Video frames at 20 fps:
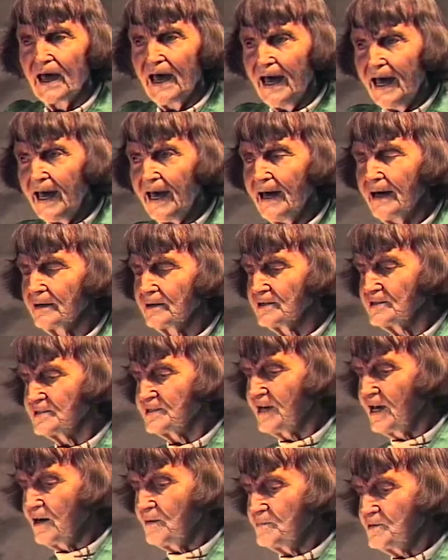And
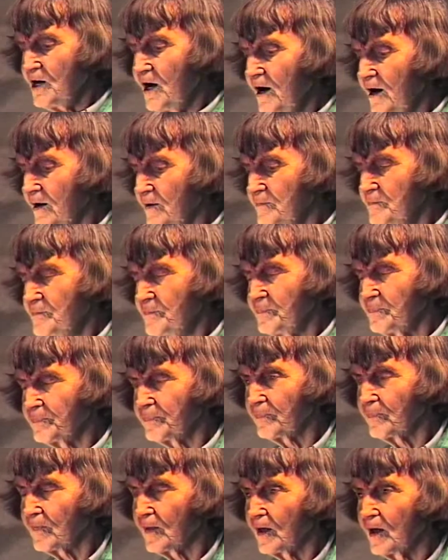same time,
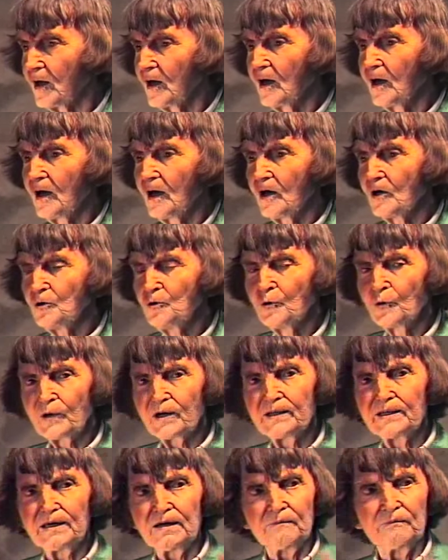you
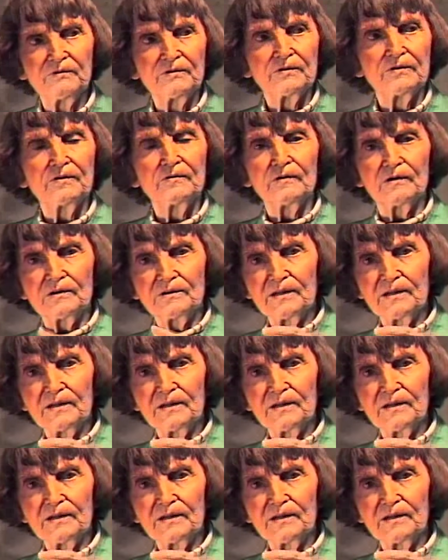can even,